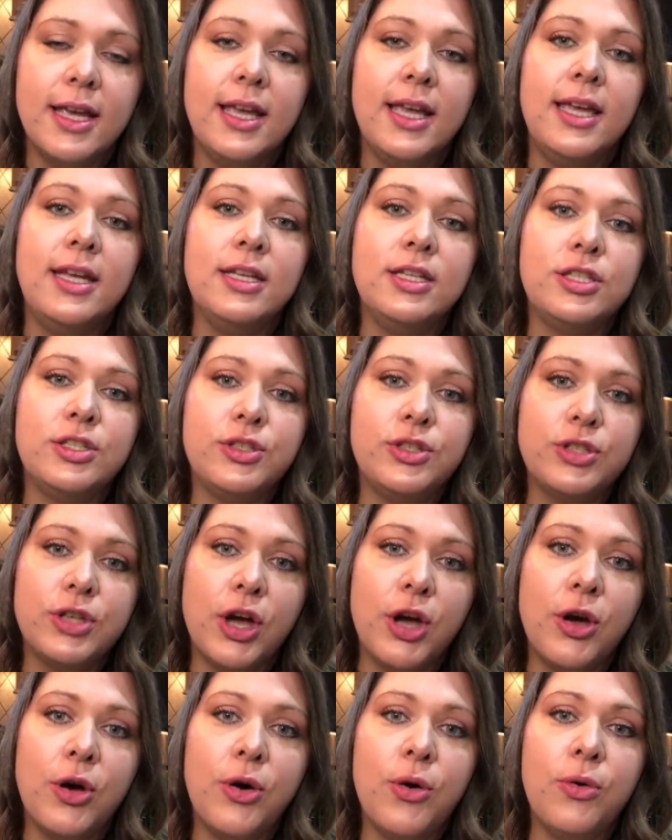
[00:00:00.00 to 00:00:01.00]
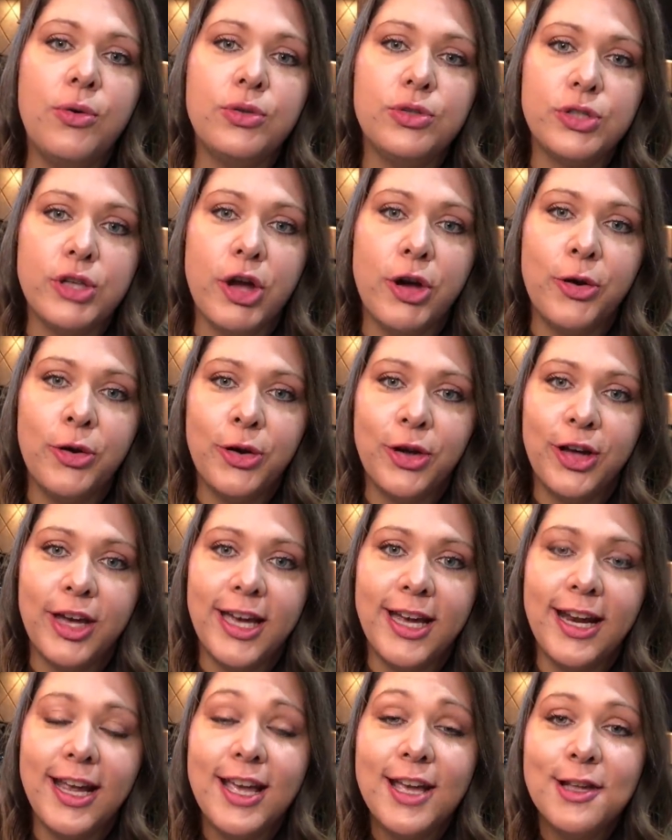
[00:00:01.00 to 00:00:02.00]
It is so, so
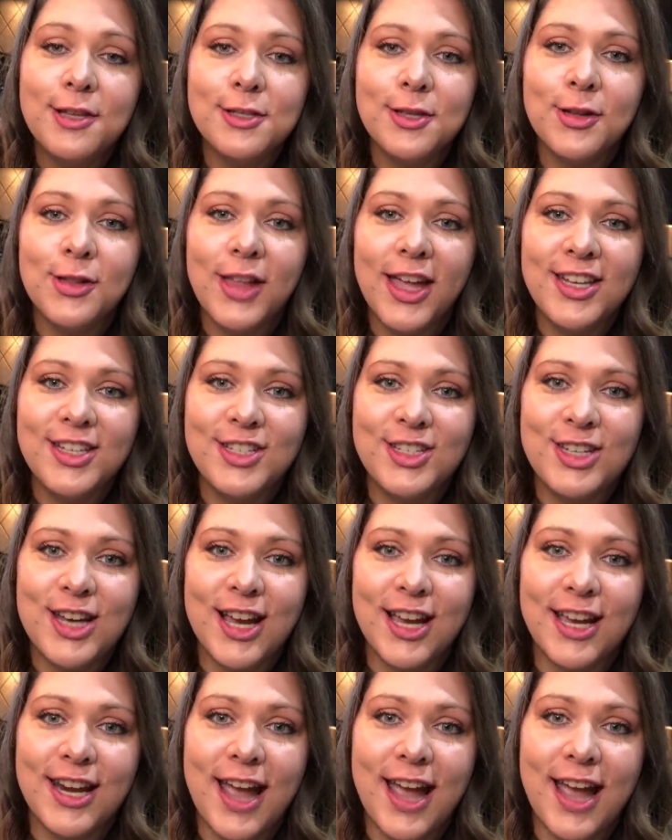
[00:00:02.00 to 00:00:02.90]
good. So let's check it